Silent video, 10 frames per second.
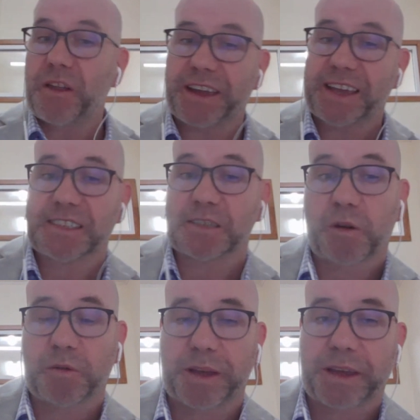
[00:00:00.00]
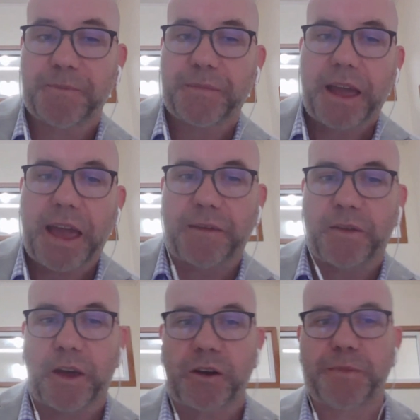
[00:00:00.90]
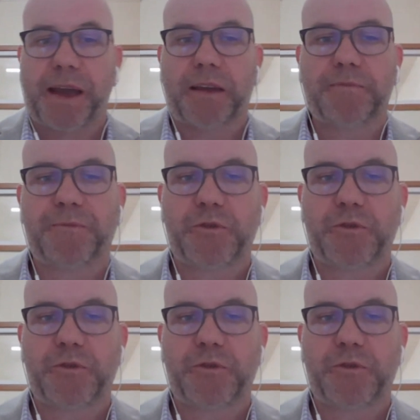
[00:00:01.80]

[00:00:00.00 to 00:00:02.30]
And I guess this probably even goes back